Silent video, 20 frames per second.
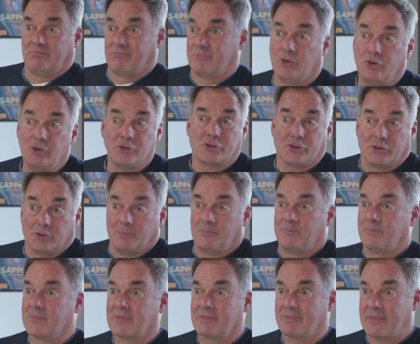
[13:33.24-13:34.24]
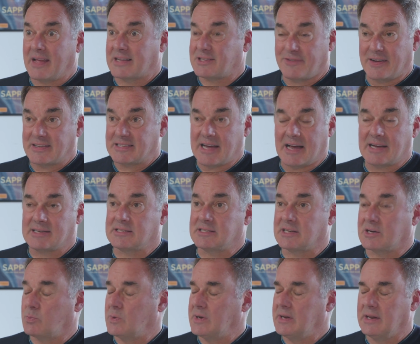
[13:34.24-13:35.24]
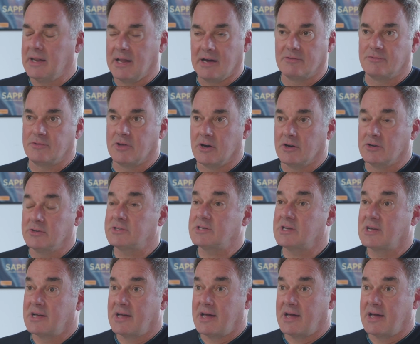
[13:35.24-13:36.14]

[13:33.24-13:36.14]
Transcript: YouTube. That's fantastic. We love those.